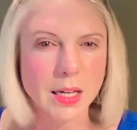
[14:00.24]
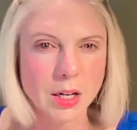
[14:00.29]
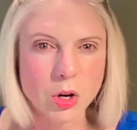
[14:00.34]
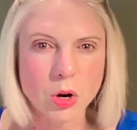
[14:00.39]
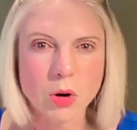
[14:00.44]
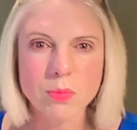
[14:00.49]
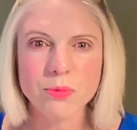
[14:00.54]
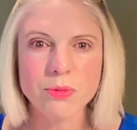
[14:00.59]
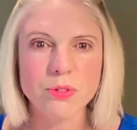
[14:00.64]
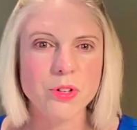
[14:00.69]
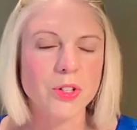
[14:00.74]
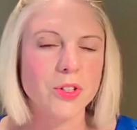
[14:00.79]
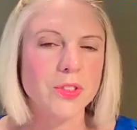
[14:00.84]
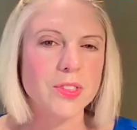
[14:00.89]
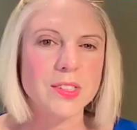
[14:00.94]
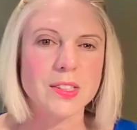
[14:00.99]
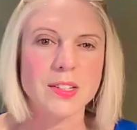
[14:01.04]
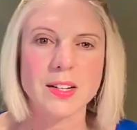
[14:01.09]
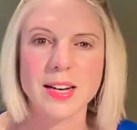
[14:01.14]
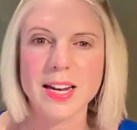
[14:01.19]
in
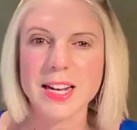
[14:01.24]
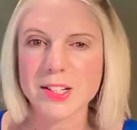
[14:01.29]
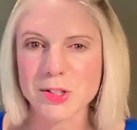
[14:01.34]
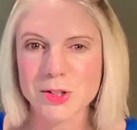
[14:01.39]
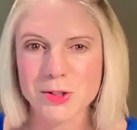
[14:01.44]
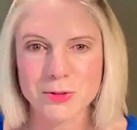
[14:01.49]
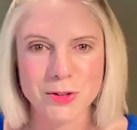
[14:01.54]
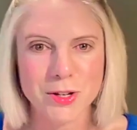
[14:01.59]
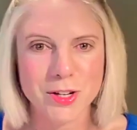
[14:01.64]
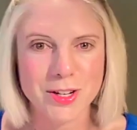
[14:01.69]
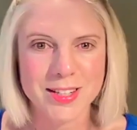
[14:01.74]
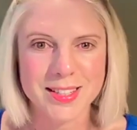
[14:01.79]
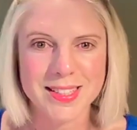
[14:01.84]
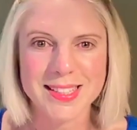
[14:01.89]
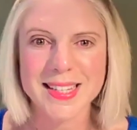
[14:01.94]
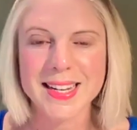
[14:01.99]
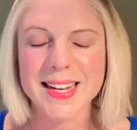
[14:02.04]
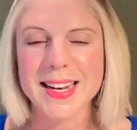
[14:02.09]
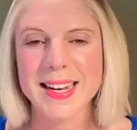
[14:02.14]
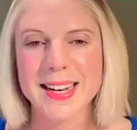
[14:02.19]
confidence, and an
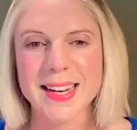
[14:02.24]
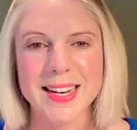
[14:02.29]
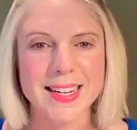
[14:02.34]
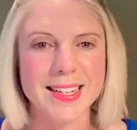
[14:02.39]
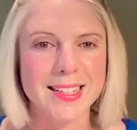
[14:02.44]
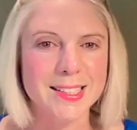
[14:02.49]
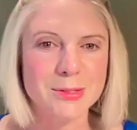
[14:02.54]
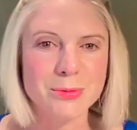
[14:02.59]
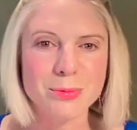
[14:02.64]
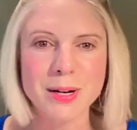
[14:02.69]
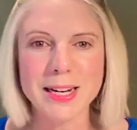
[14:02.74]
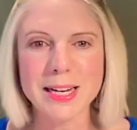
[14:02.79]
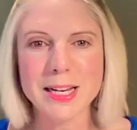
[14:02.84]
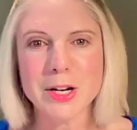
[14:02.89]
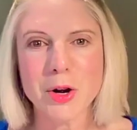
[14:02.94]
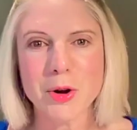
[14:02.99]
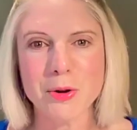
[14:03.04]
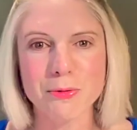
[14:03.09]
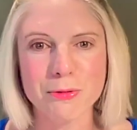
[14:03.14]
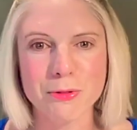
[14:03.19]
extrovert is really
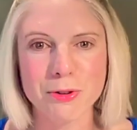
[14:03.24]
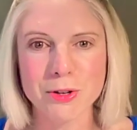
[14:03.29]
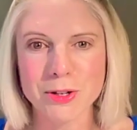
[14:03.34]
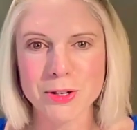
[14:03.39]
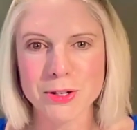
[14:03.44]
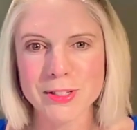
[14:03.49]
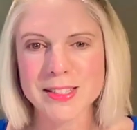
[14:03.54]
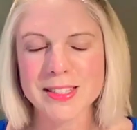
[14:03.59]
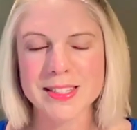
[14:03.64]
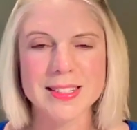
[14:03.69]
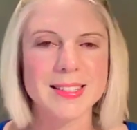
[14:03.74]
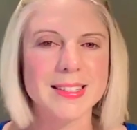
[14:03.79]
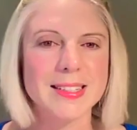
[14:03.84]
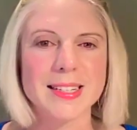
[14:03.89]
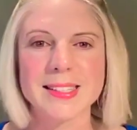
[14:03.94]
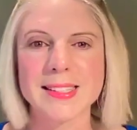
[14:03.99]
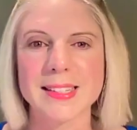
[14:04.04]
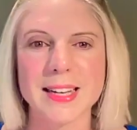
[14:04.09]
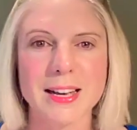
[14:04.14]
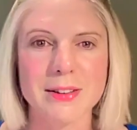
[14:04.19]
confident and
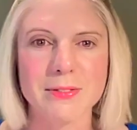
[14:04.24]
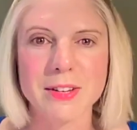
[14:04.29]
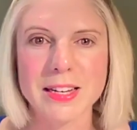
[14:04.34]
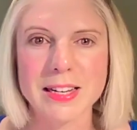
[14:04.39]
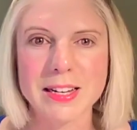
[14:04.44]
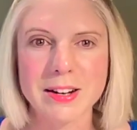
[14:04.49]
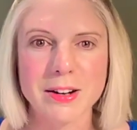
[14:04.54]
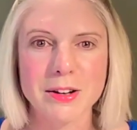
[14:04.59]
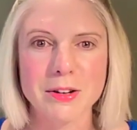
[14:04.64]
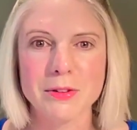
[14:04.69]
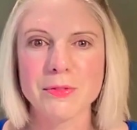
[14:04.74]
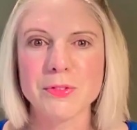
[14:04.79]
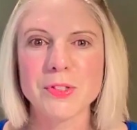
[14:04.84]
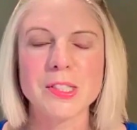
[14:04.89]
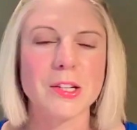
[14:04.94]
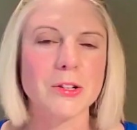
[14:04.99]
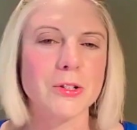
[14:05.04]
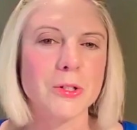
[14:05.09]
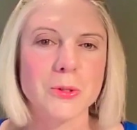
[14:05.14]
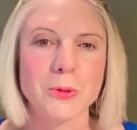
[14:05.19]
doesn't have any kind of
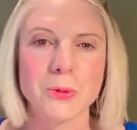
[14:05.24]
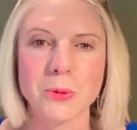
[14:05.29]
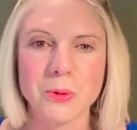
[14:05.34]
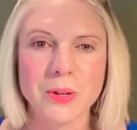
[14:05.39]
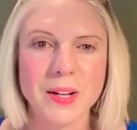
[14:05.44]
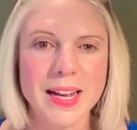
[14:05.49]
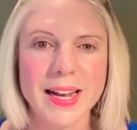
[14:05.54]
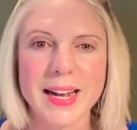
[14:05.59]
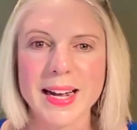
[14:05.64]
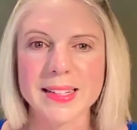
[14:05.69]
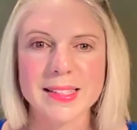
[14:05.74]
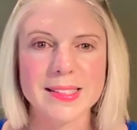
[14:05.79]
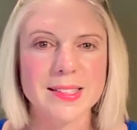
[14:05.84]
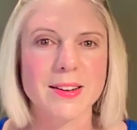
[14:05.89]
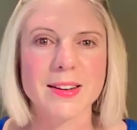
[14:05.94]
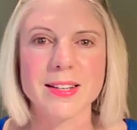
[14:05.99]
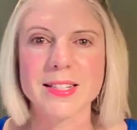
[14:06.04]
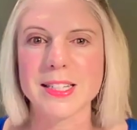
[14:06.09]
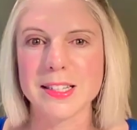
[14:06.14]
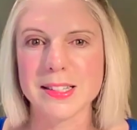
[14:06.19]
social
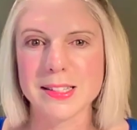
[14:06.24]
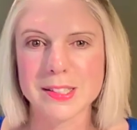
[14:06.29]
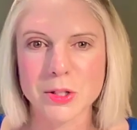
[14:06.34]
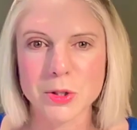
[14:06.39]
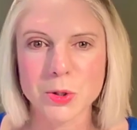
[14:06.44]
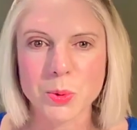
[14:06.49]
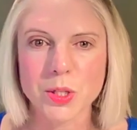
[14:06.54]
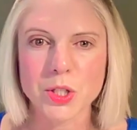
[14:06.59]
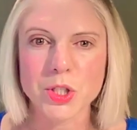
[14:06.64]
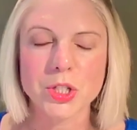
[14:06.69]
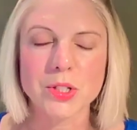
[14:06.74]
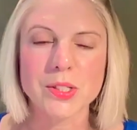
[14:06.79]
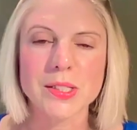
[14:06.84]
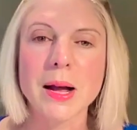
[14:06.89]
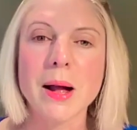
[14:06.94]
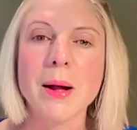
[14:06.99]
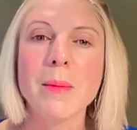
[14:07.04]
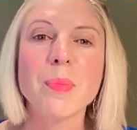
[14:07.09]
anxiety and social issues.